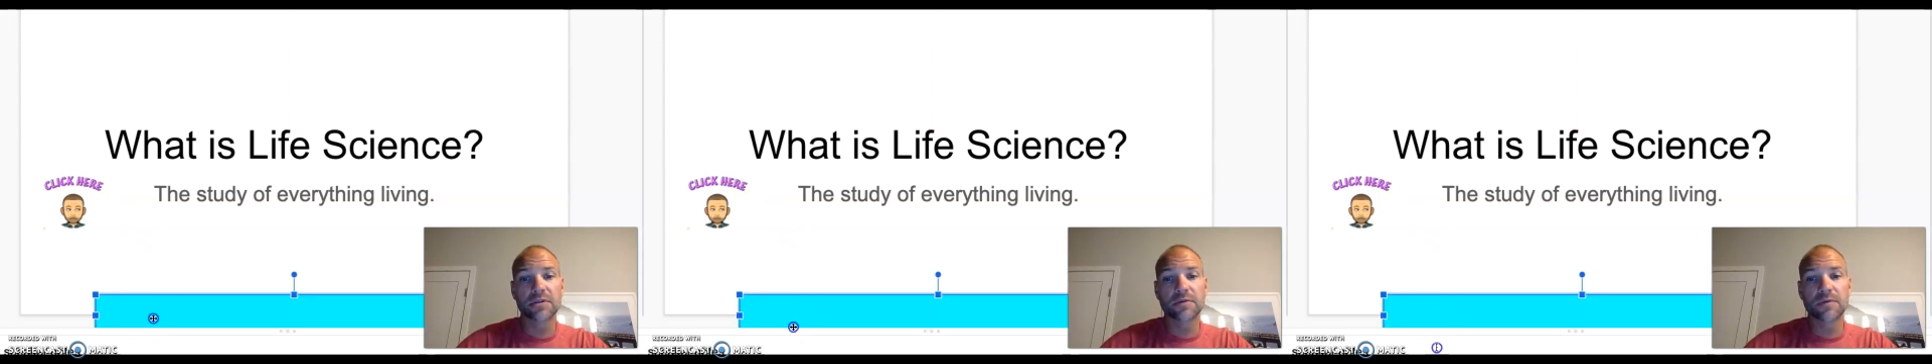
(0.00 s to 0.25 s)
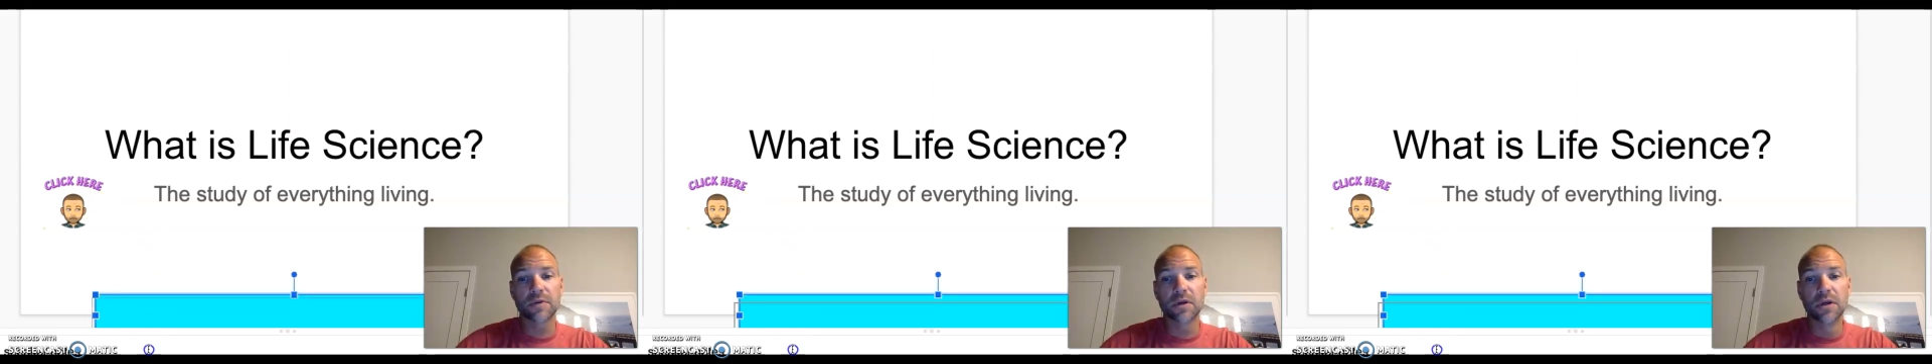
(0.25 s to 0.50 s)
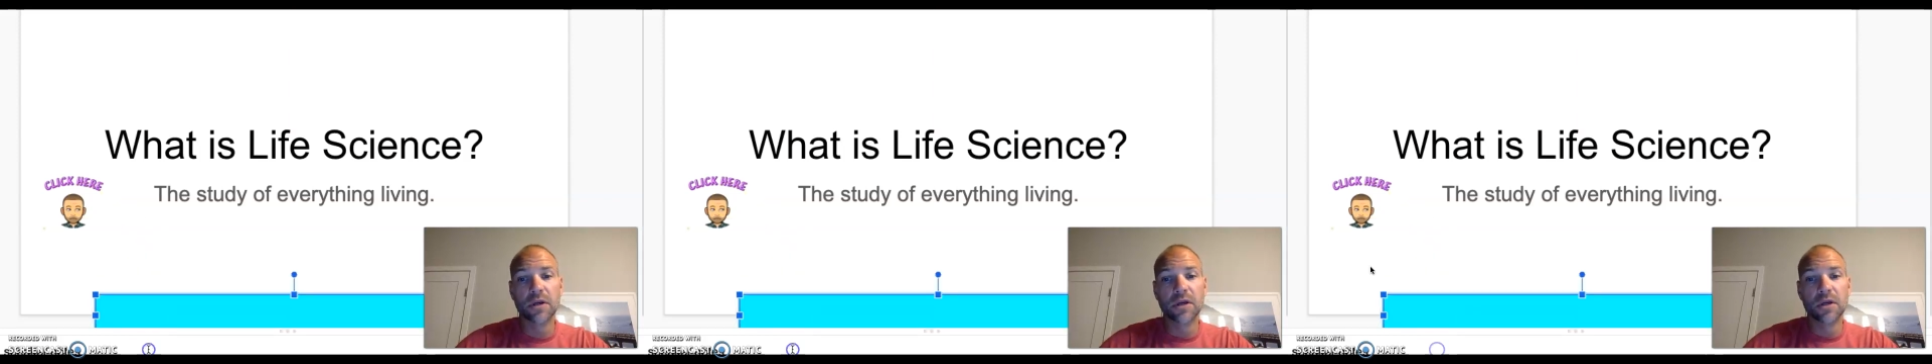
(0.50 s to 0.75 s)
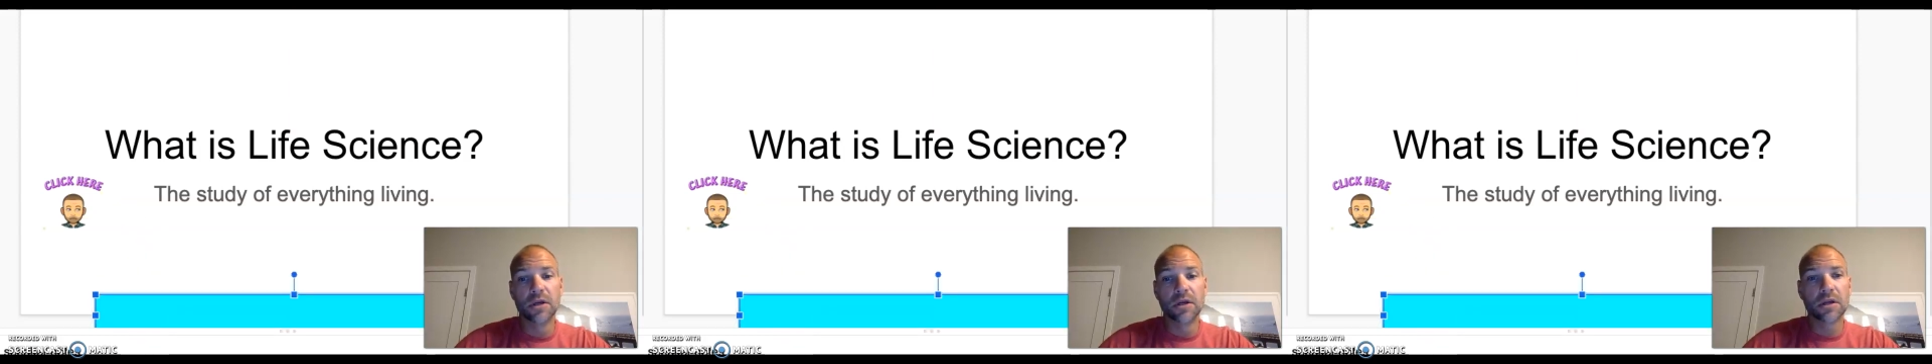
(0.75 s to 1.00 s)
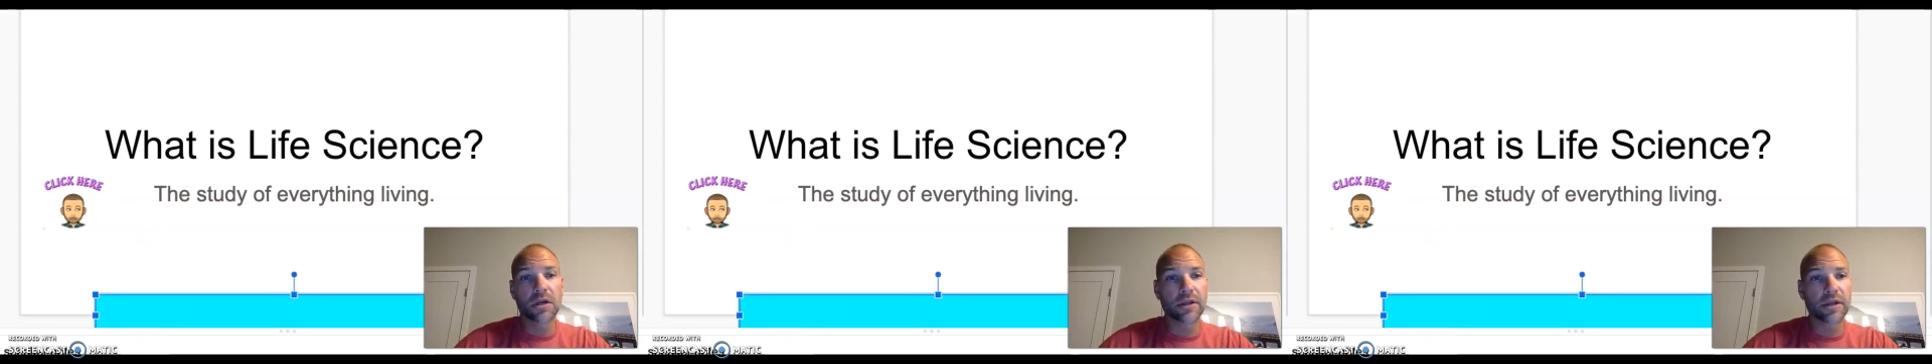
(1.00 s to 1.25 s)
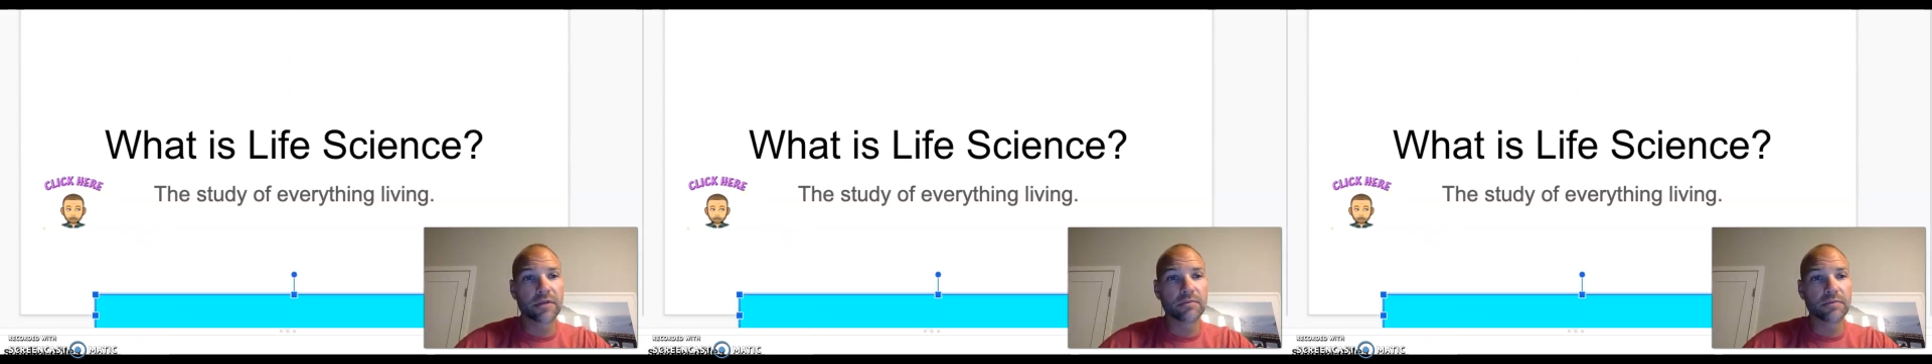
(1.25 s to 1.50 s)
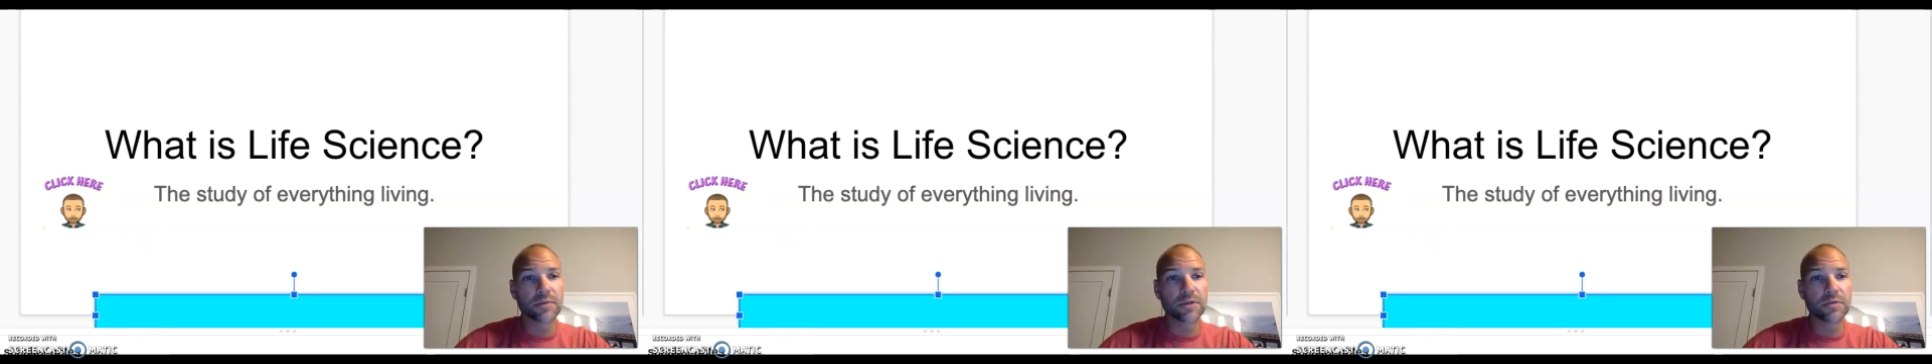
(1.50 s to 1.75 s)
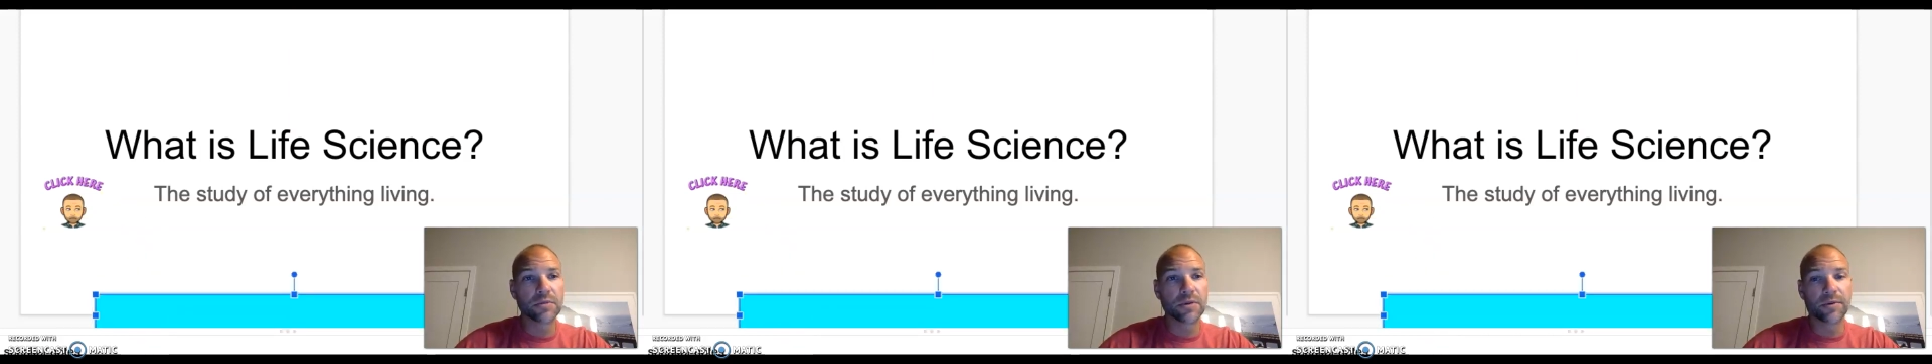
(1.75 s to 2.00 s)
So if you kind of like
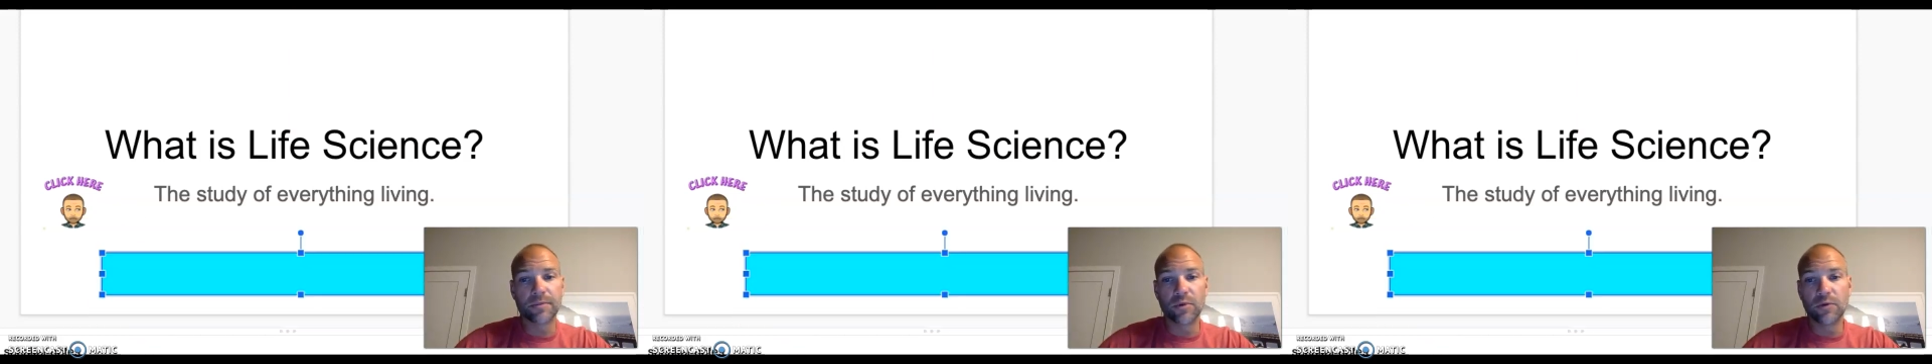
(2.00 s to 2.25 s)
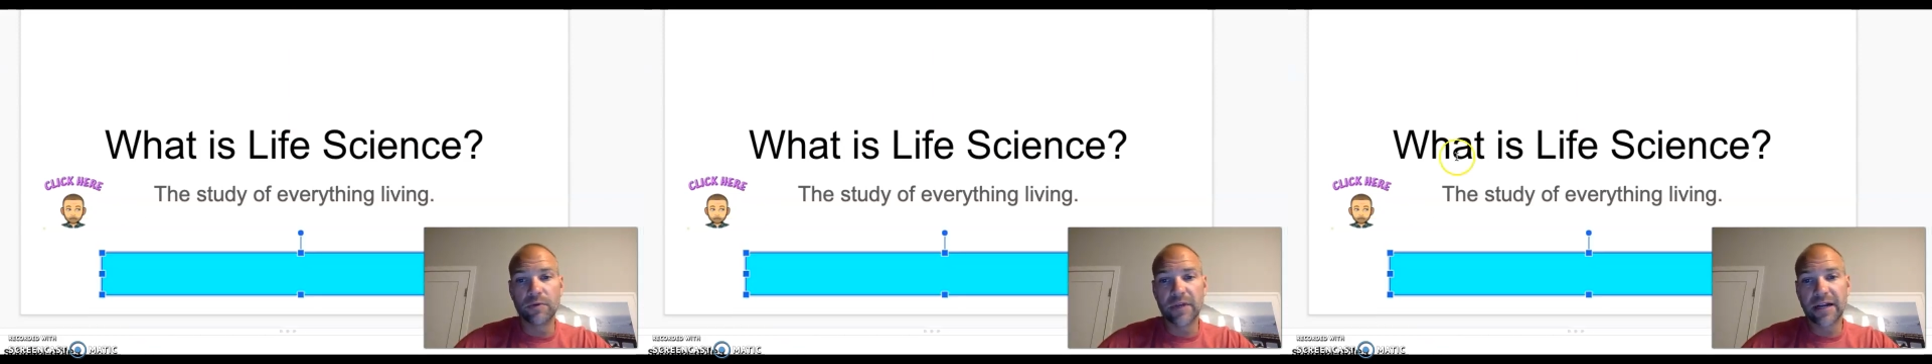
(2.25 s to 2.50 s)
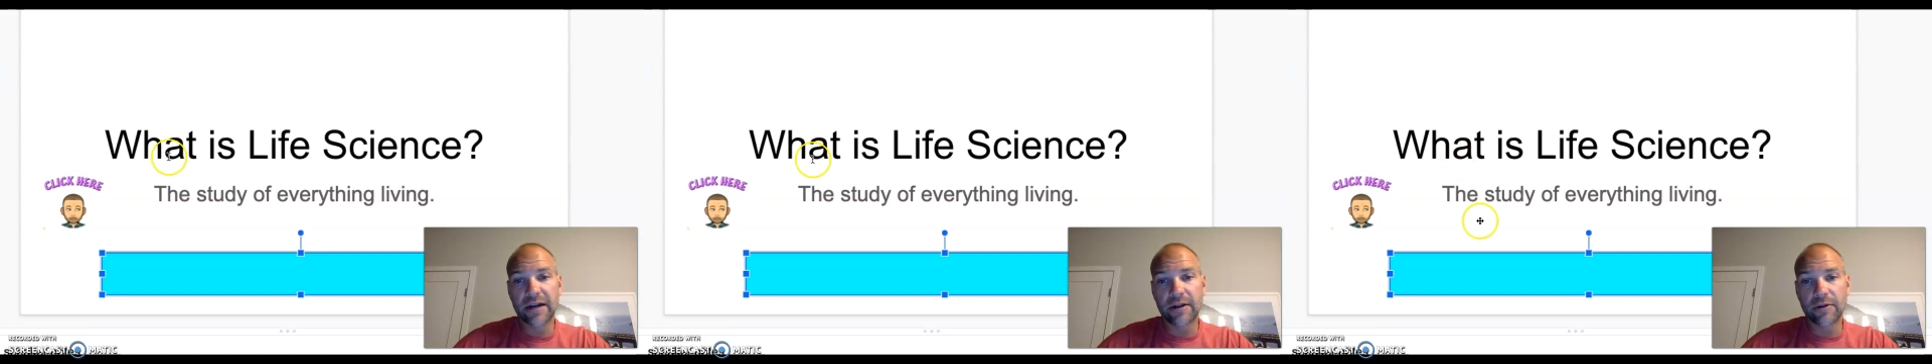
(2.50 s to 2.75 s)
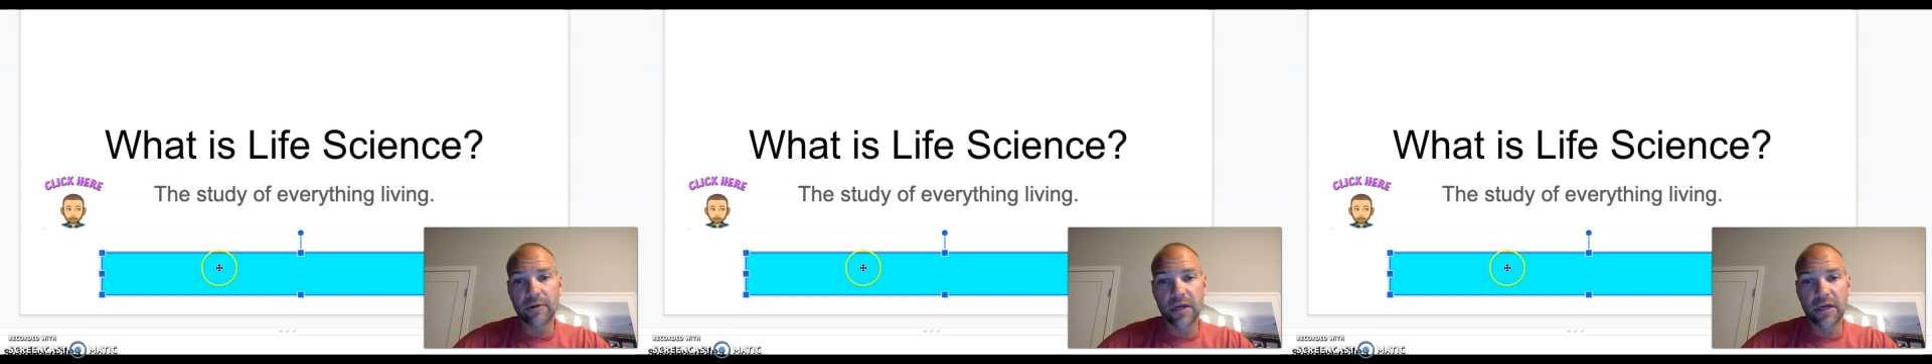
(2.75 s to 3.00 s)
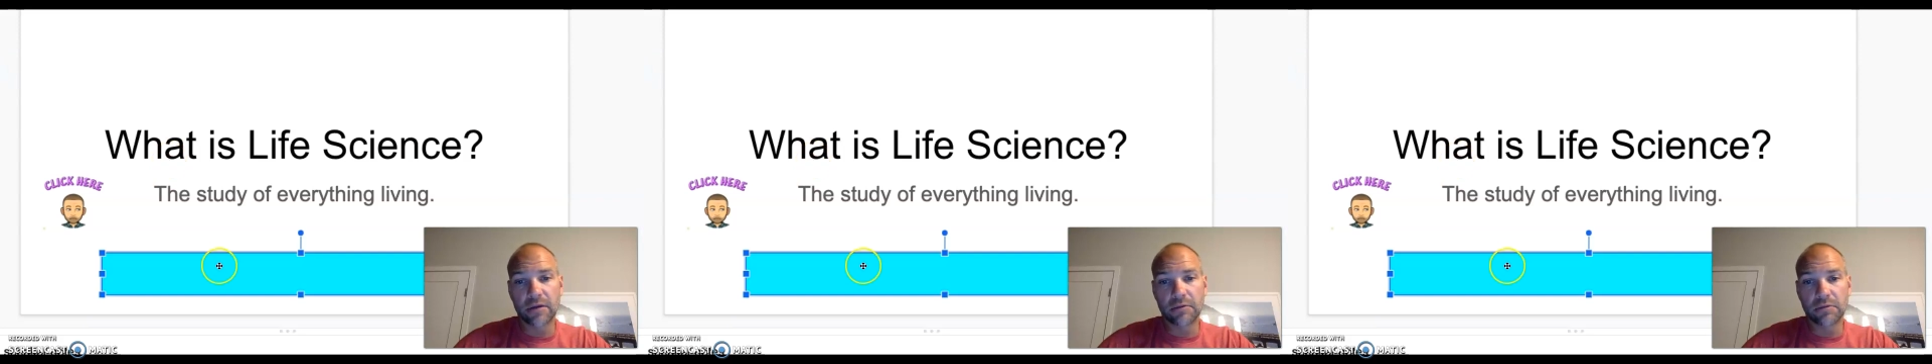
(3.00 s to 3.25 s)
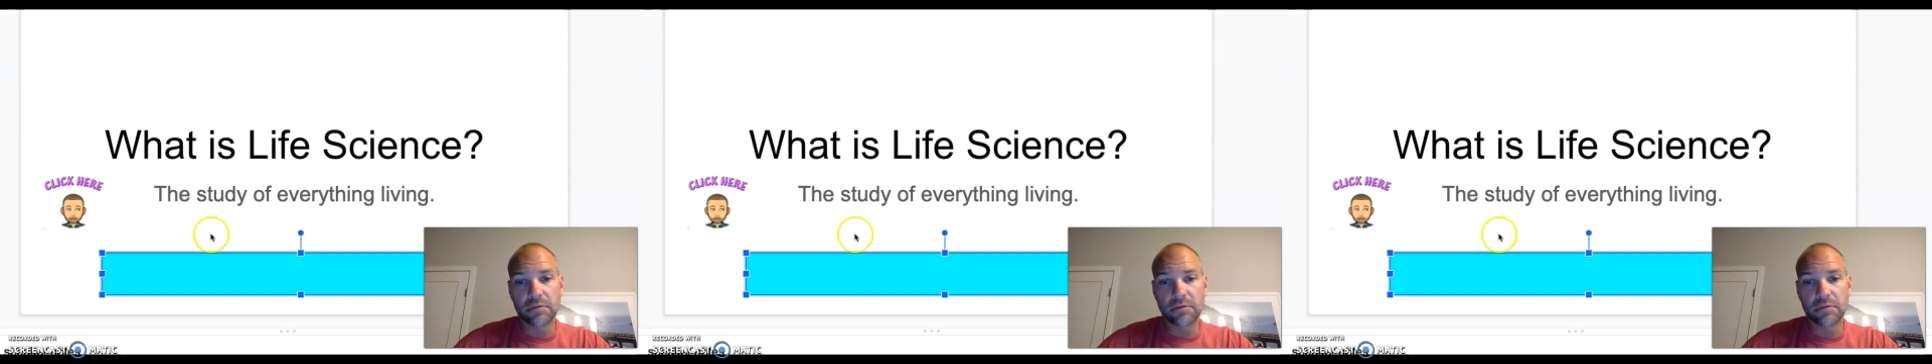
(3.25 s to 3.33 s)
should be able to move that out of the way and